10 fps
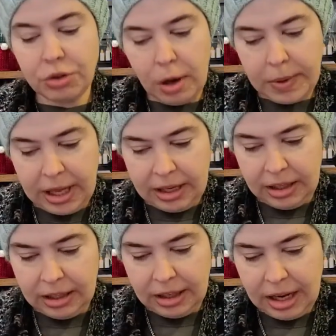Drop
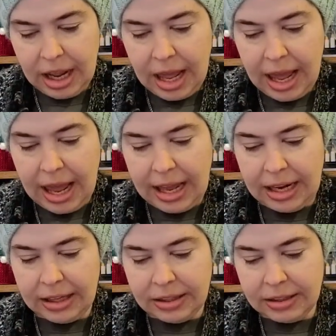Canyon,
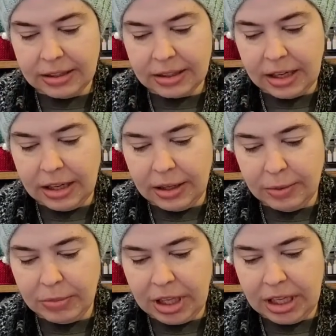and
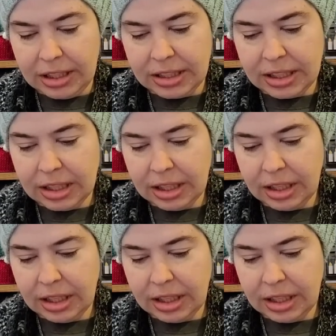it